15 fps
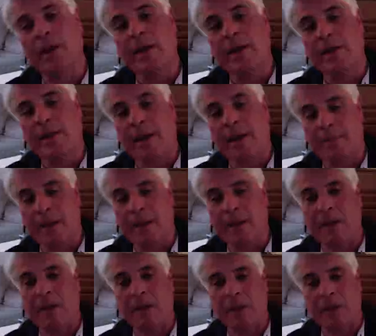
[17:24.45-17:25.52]
that make
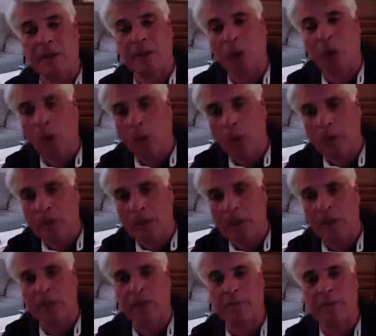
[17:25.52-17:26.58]
this whole
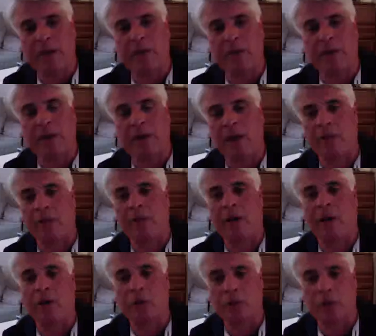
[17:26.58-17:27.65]
system here in Colorado
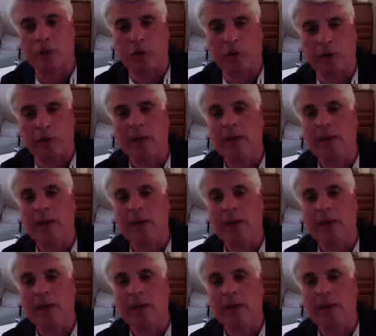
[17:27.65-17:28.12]
ludicrous.